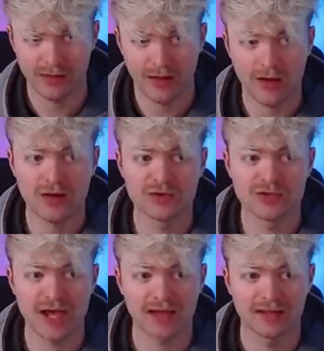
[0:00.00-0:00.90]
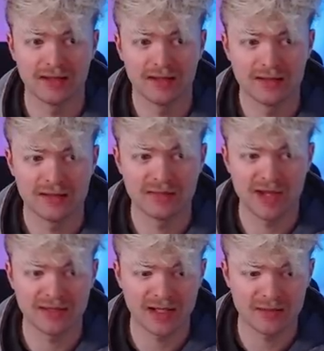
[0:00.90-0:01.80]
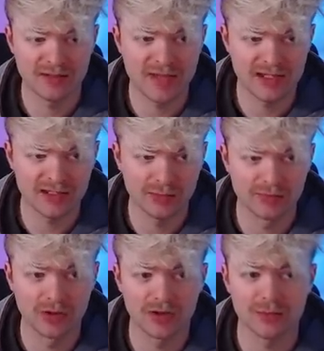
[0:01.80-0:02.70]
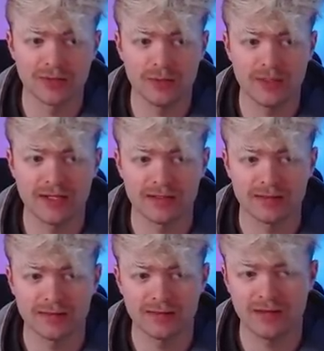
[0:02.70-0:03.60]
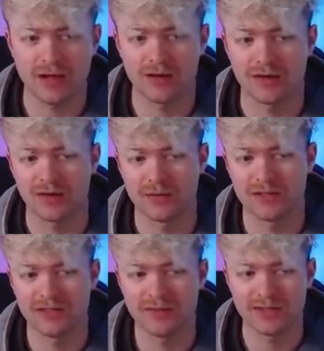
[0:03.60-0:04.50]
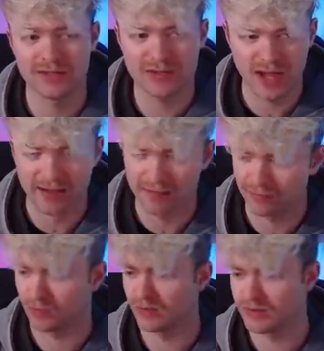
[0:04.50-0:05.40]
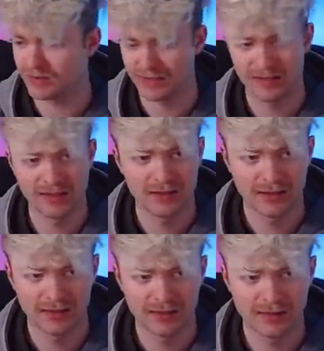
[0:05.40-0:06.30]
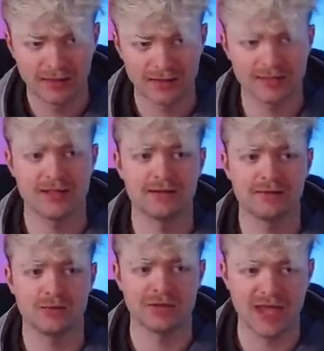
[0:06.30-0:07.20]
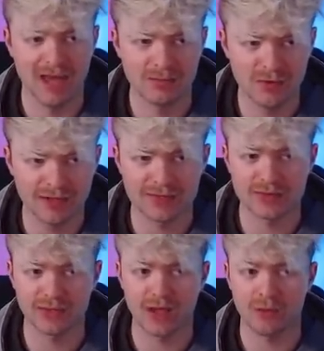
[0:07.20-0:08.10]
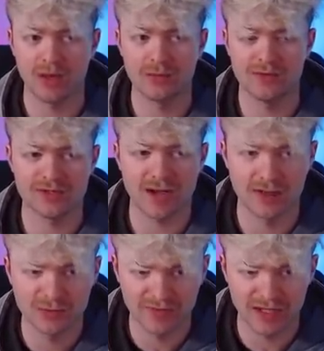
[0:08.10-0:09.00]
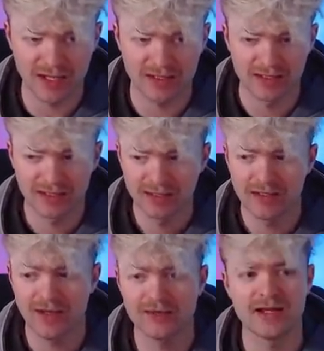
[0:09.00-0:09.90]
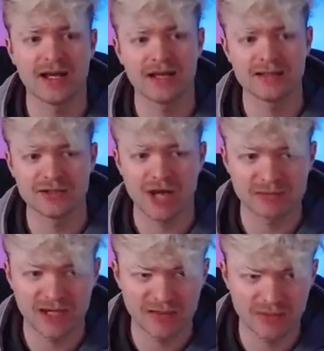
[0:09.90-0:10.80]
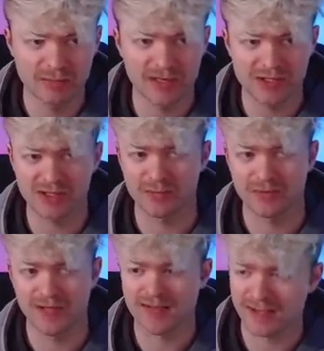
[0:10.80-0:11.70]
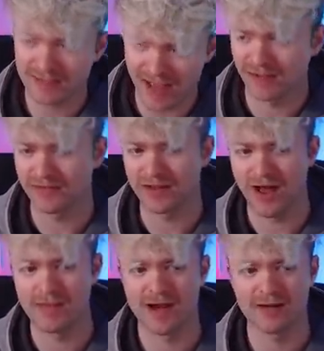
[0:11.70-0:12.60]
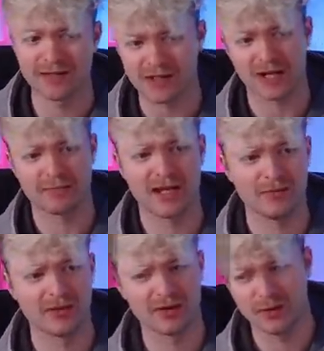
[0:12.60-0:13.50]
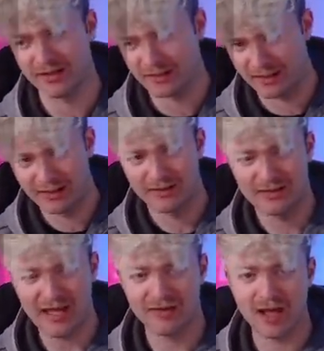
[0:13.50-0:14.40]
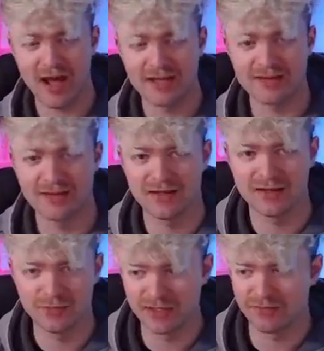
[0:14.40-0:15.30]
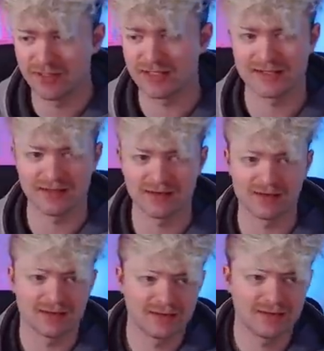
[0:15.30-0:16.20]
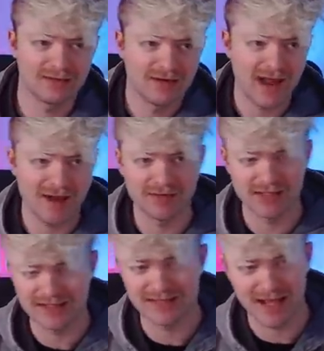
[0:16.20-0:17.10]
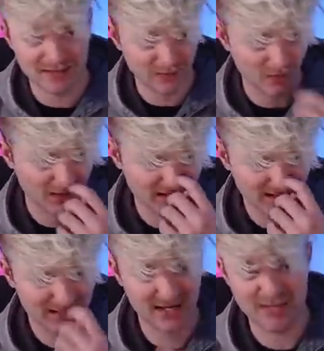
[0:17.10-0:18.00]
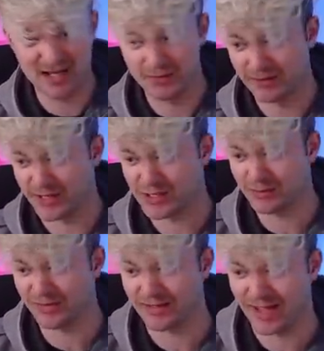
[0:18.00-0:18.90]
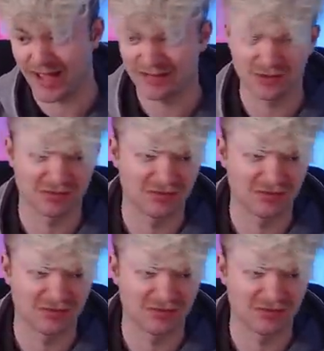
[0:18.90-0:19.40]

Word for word: Oh, check. You might think I'm gonna mate you with a rook with a queen. No, no, I'm gonna give you this check, of course. And then, well, he can't move there. He's only got one move. He's got to move the king. And then I get to checkmate him with a bishop. And that's a hell of a lot better than checkmating with a queen. Now the guy's gonna really reconsider everything he stands for. Getting mated with a bishop like that. Ugh.